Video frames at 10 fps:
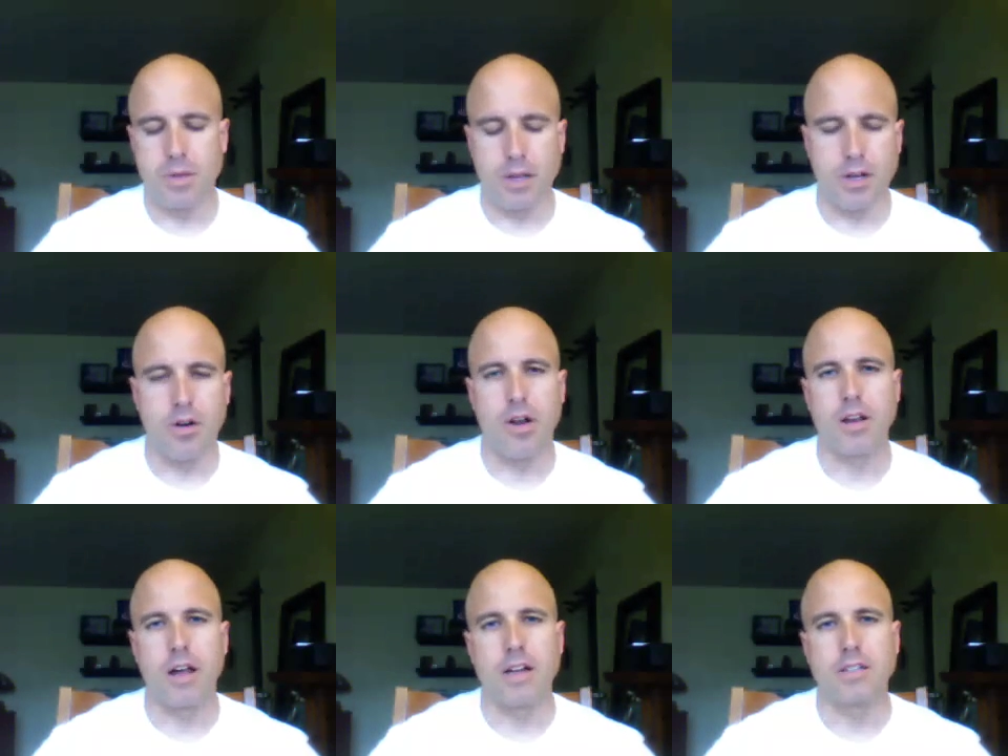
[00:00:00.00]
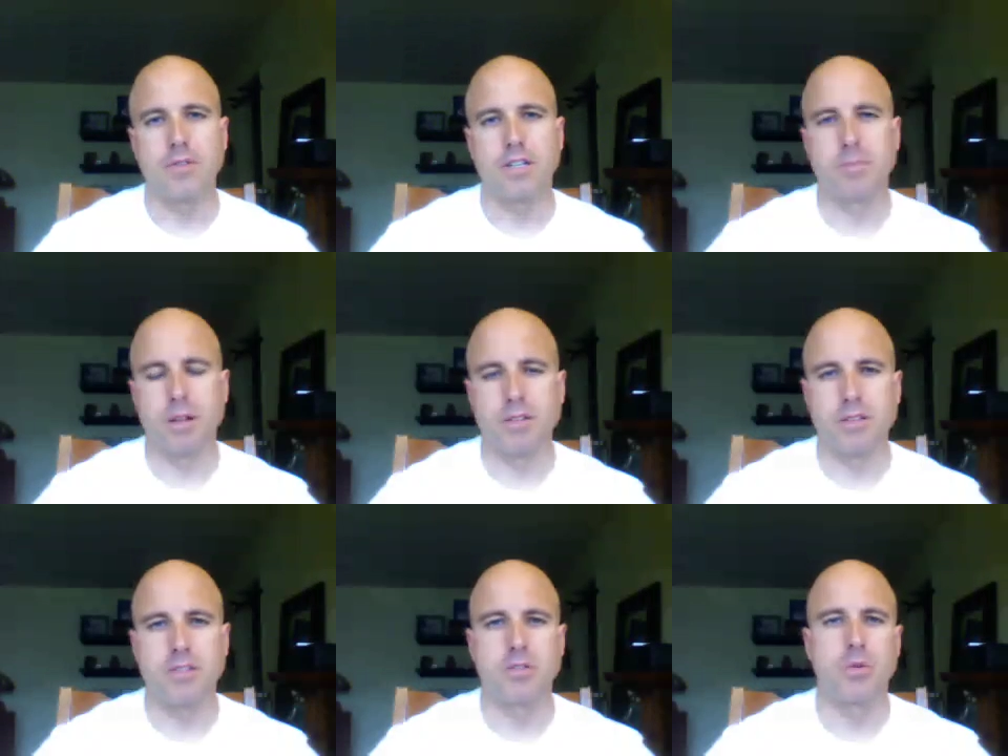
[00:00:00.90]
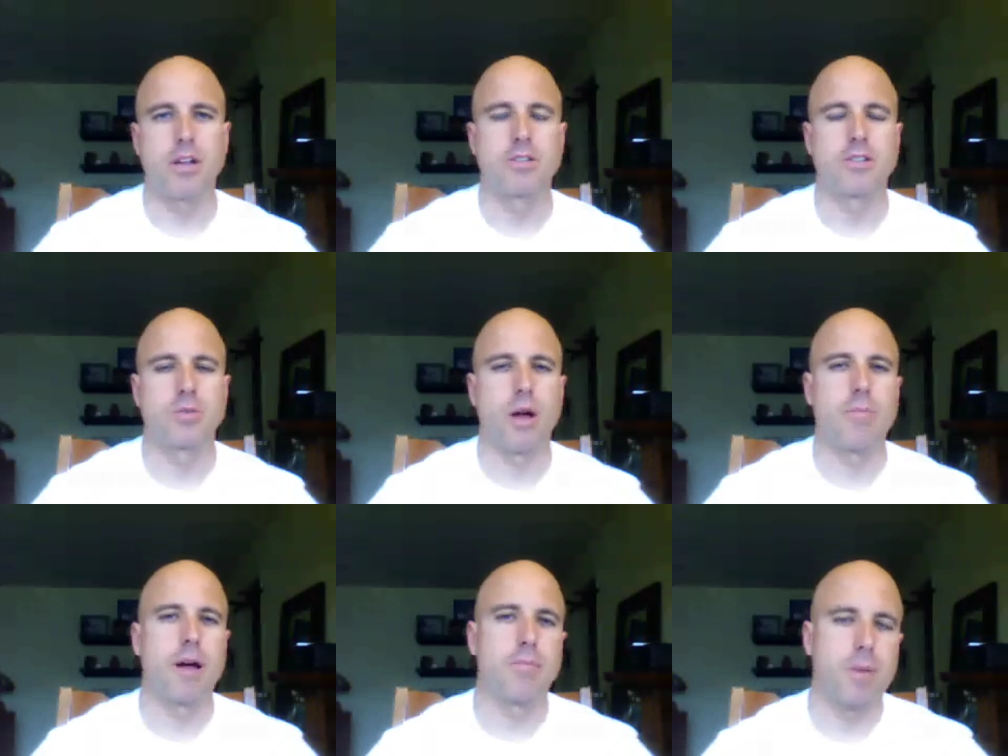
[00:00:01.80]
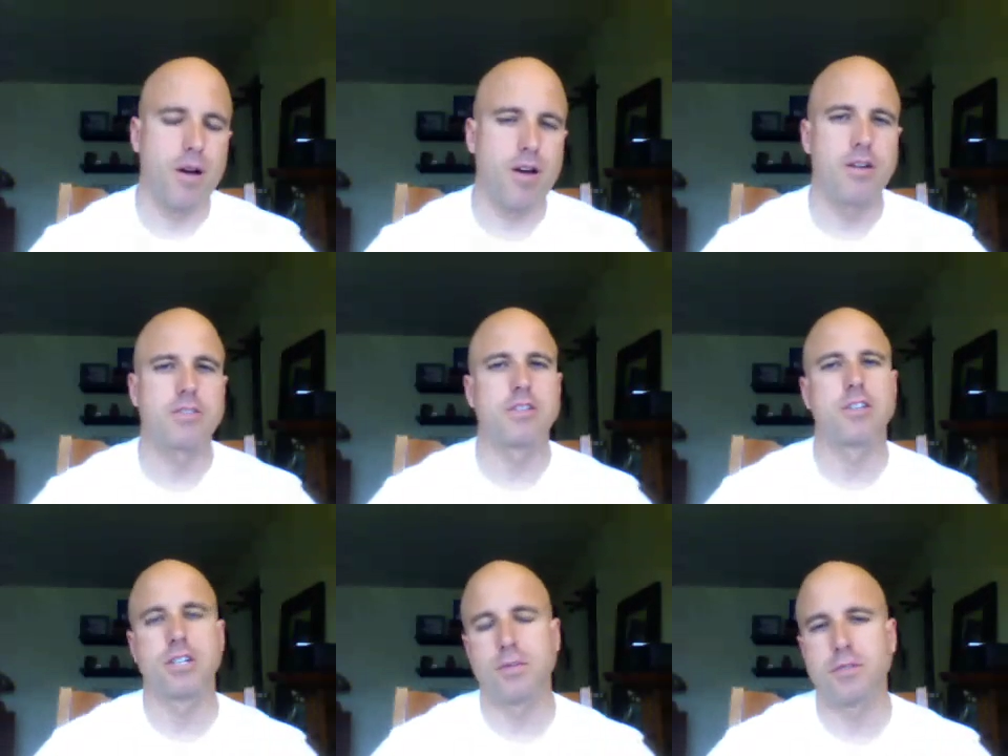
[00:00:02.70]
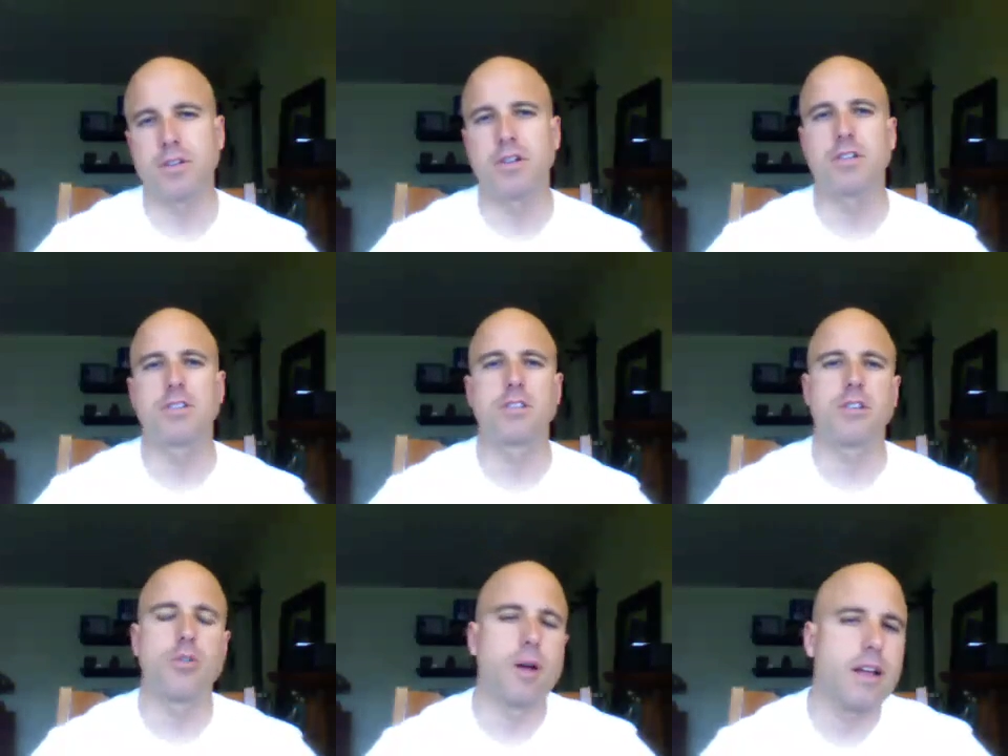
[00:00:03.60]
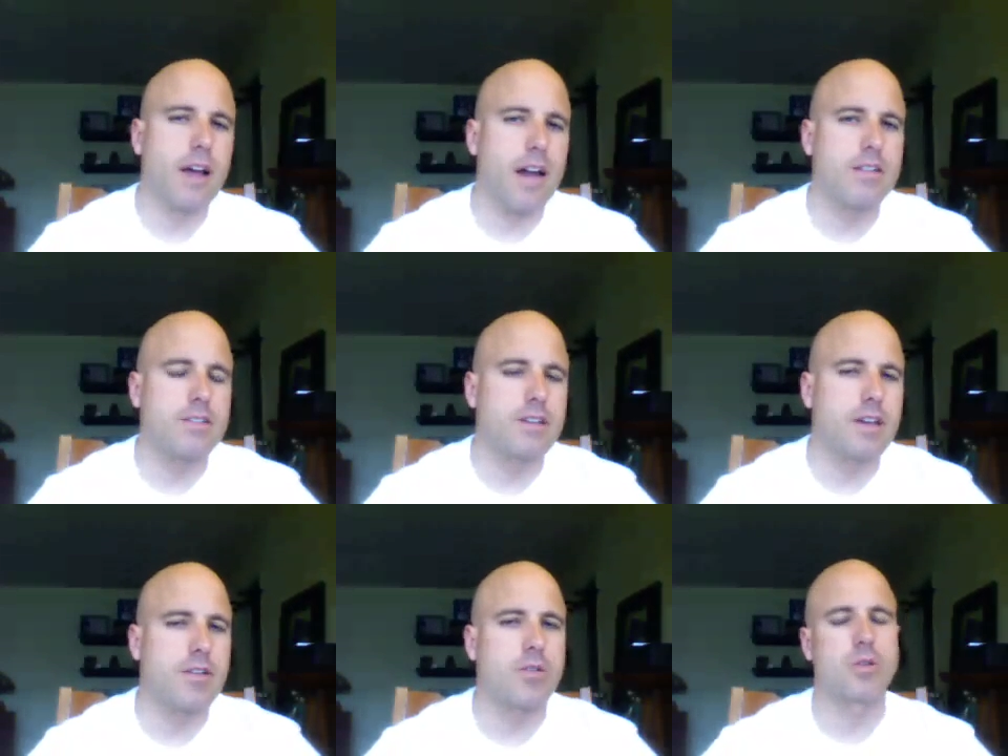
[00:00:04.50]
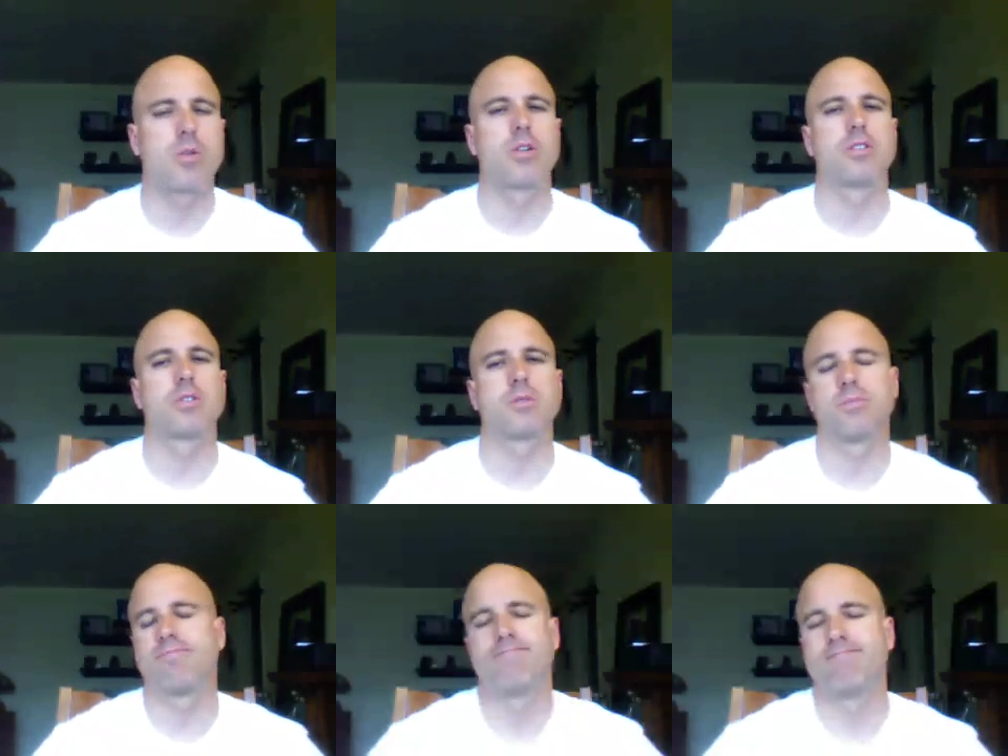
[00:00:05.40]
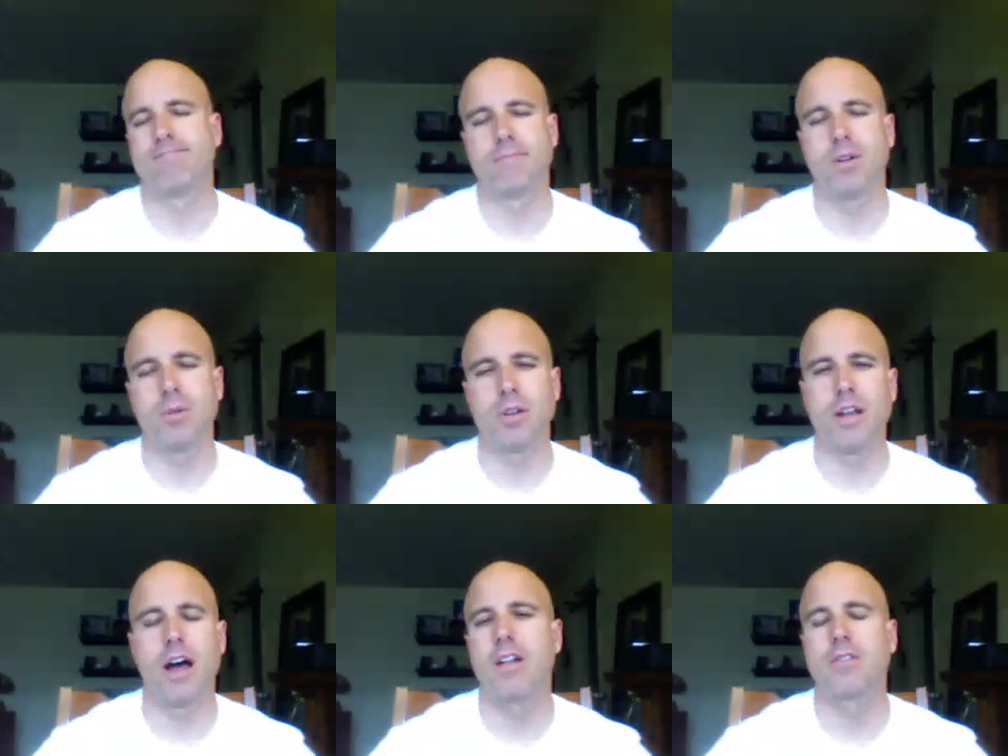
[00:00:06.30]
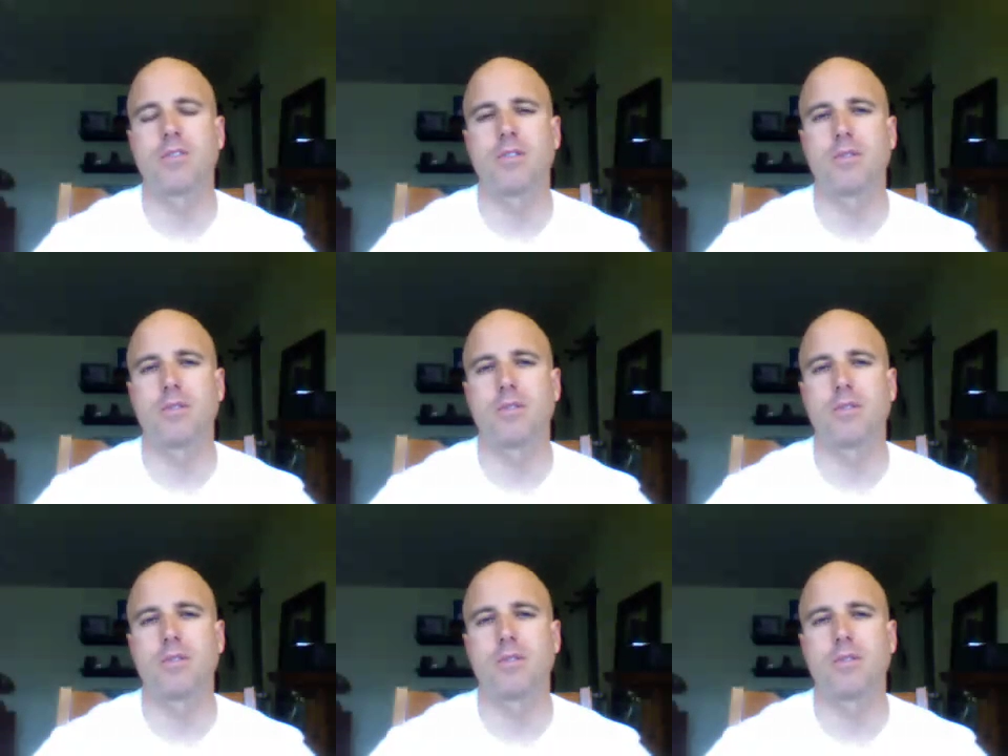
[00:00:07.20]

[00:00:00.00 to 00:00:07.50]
incurring lots of expenses to swap out bars and shifters, and oh my God, it's a technical course. They're really not.